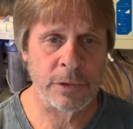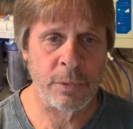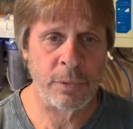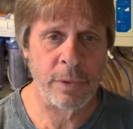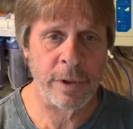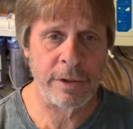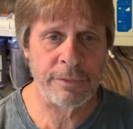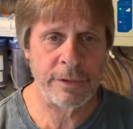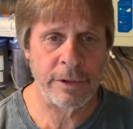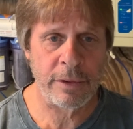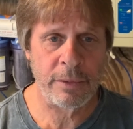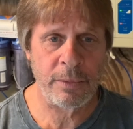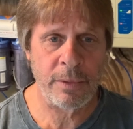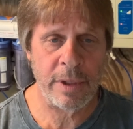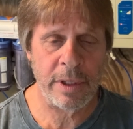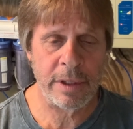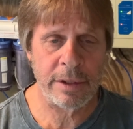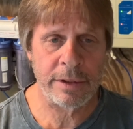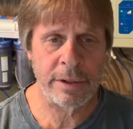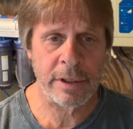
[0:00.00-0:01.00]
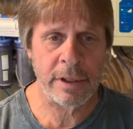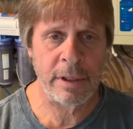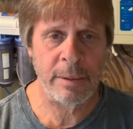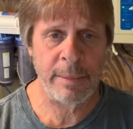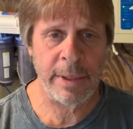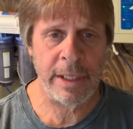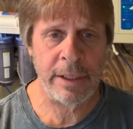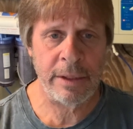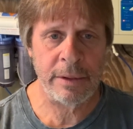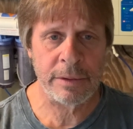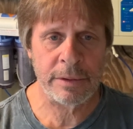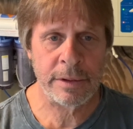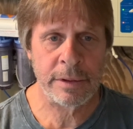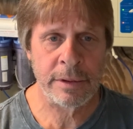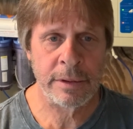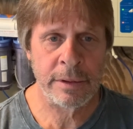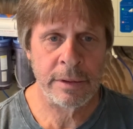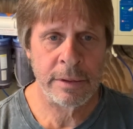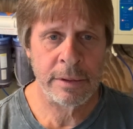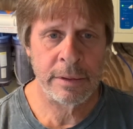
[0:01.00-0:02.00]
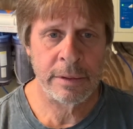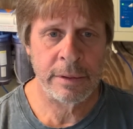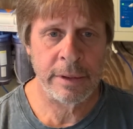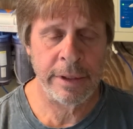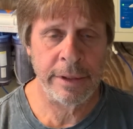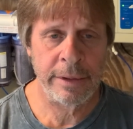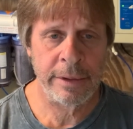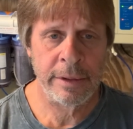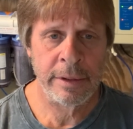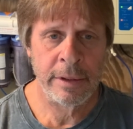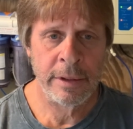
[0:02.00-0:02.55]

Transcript: wait for the water to come out, right?